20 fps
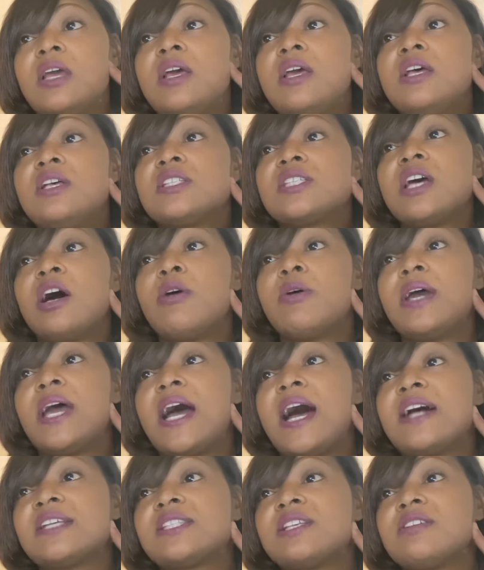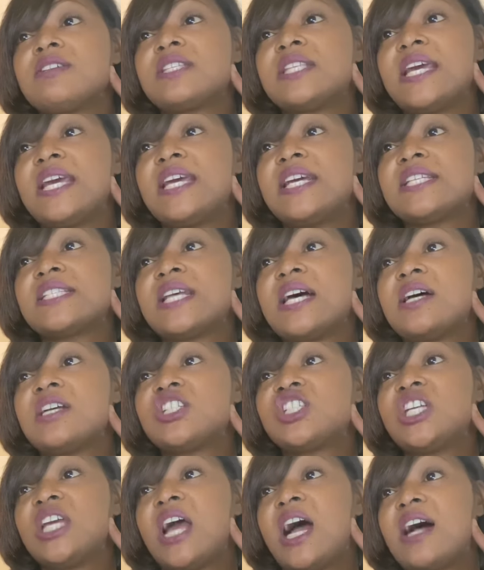So it also says
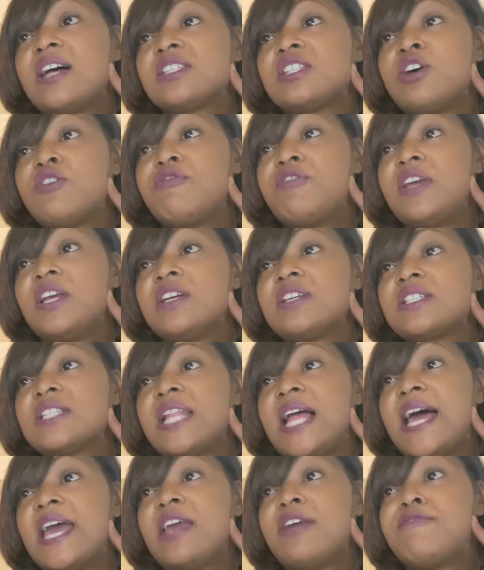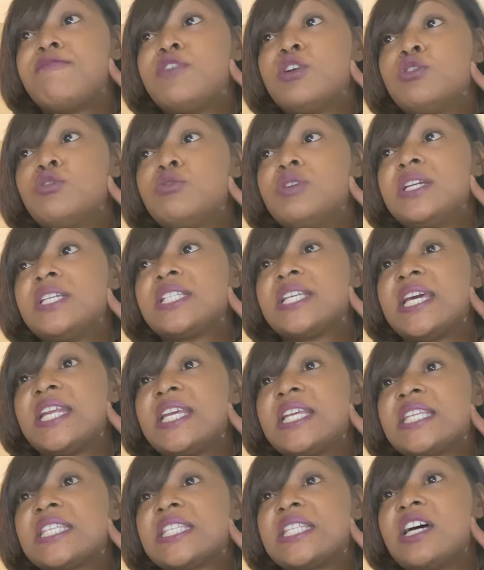she also feels like food is
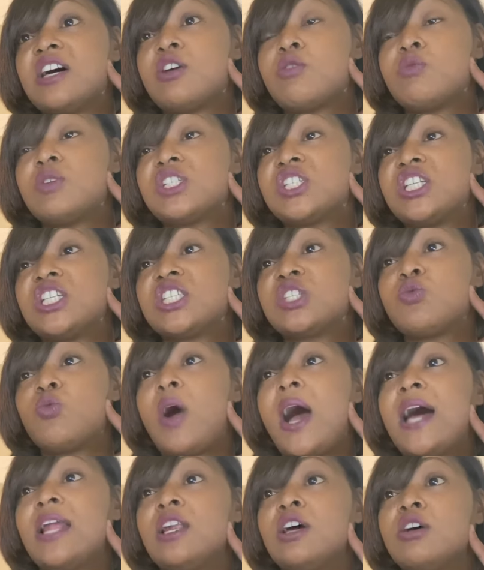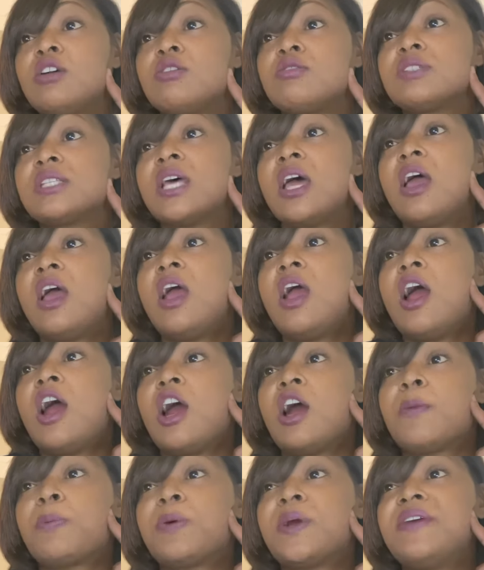getting stuck when she swallows.
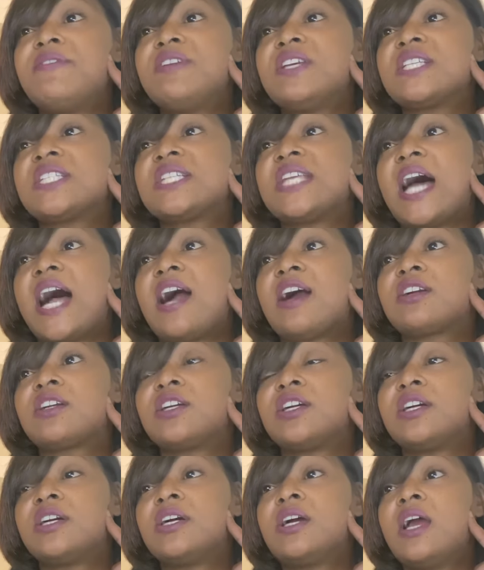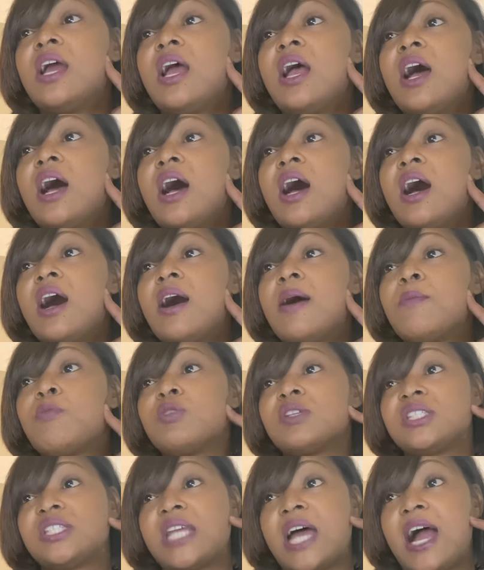Her previous doctor
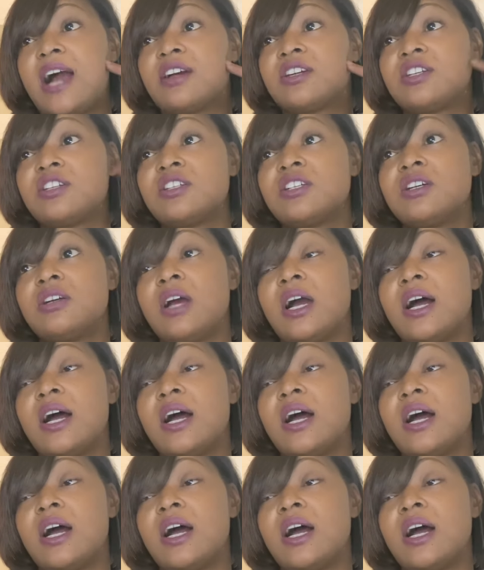was Dr.